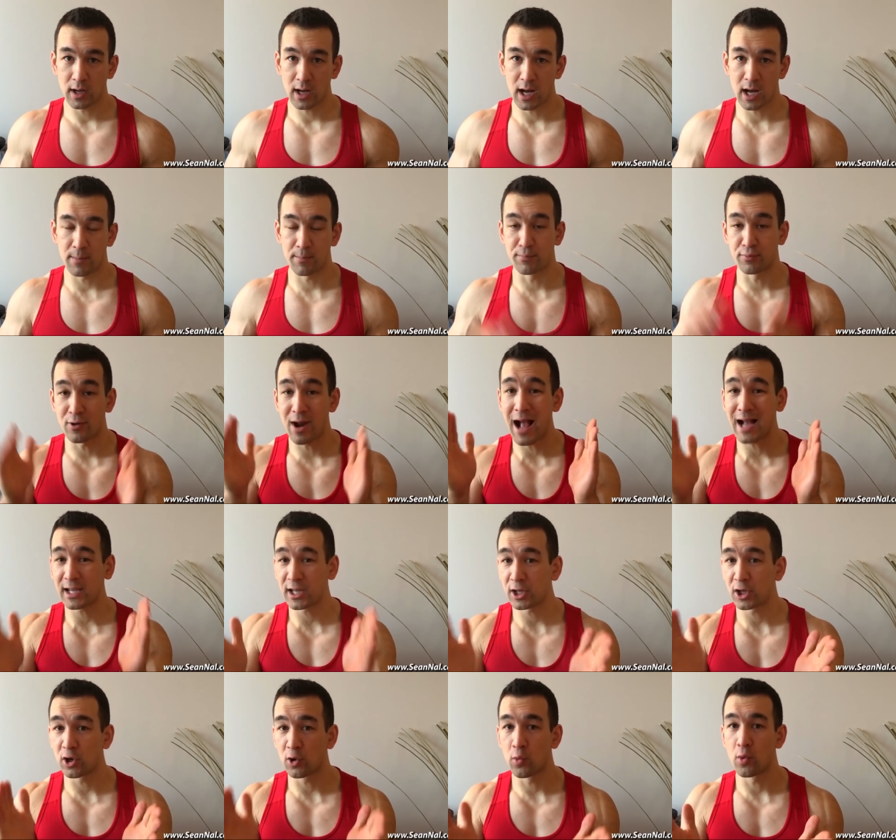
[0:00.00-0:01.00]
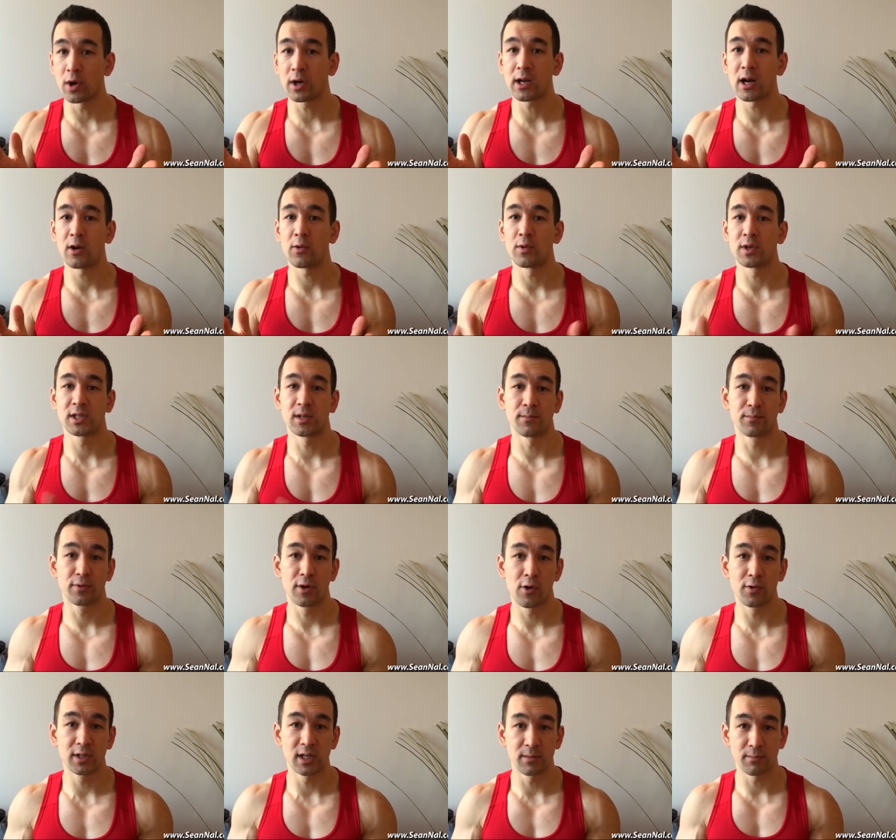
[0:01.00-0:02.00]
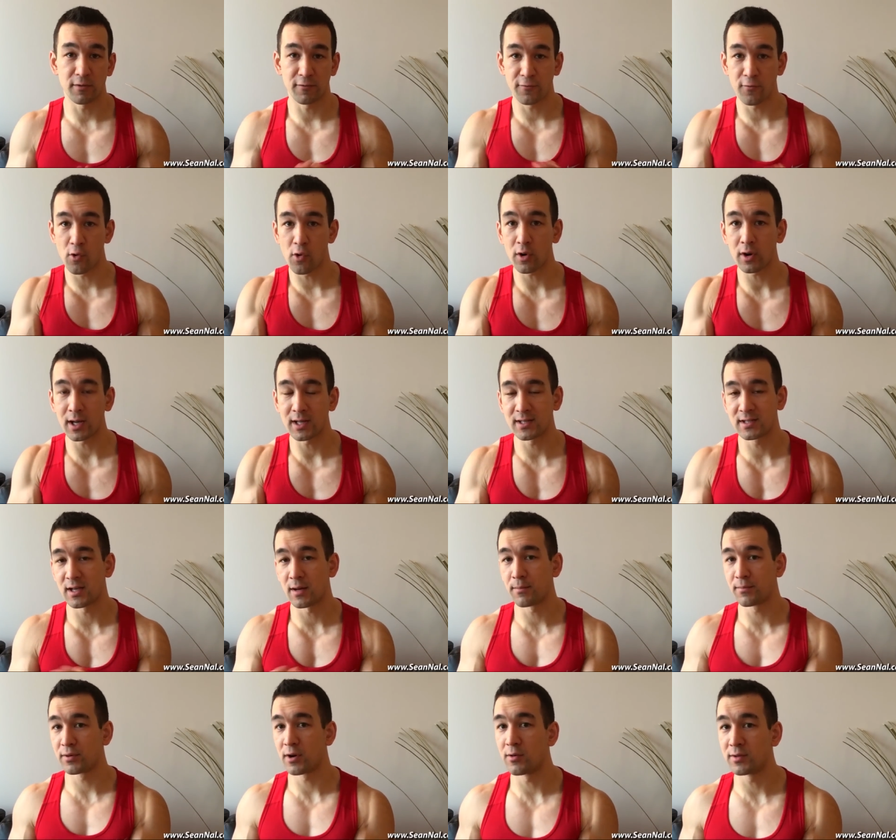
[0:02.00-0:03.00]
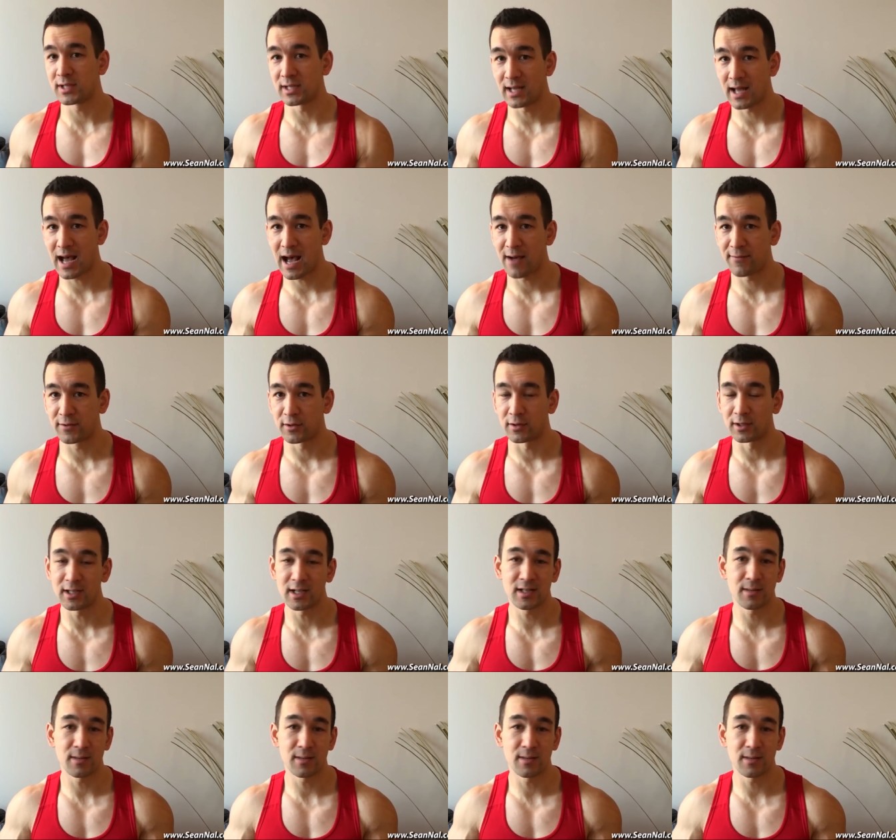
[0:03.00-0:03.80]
uh, bracket your workout with some protein before and some protein after. It